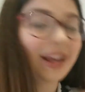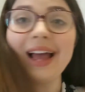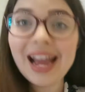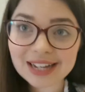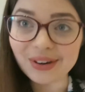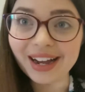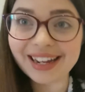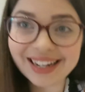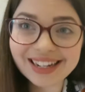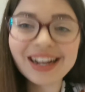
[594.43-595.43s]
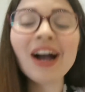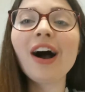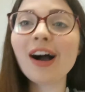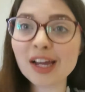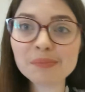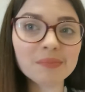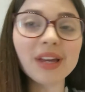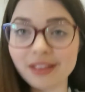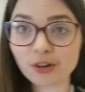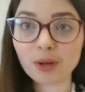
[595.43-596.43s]
Anyway, I am
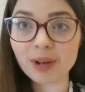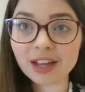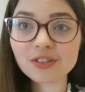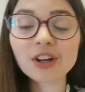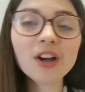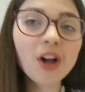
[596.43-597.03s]
in the creepy lift,